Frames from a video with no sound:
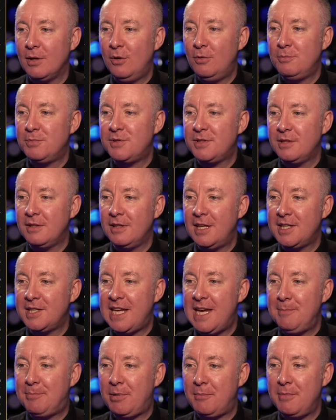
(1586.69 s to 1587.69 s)
Oops.
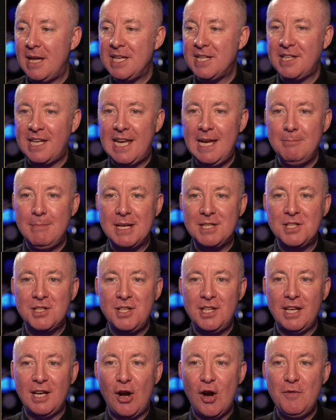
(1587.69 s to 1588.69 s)
Let's keep let's keep
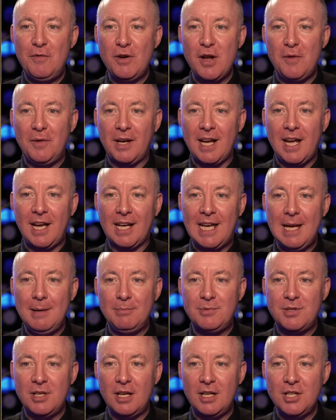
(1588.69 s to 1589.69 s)
messaging it over and over again. I
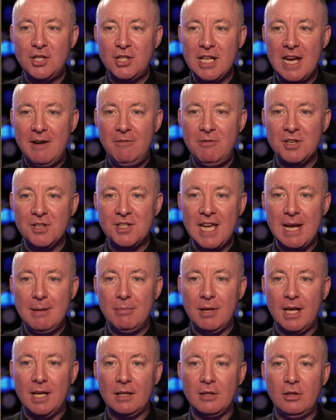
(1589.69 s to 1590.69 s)
keep uh, sharing the
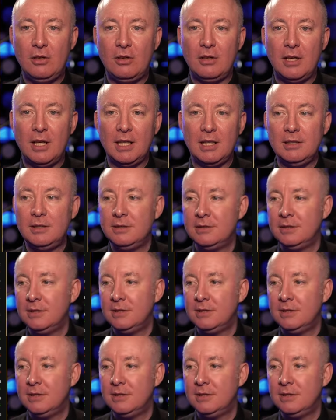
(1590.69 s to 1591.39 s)
same link. All right.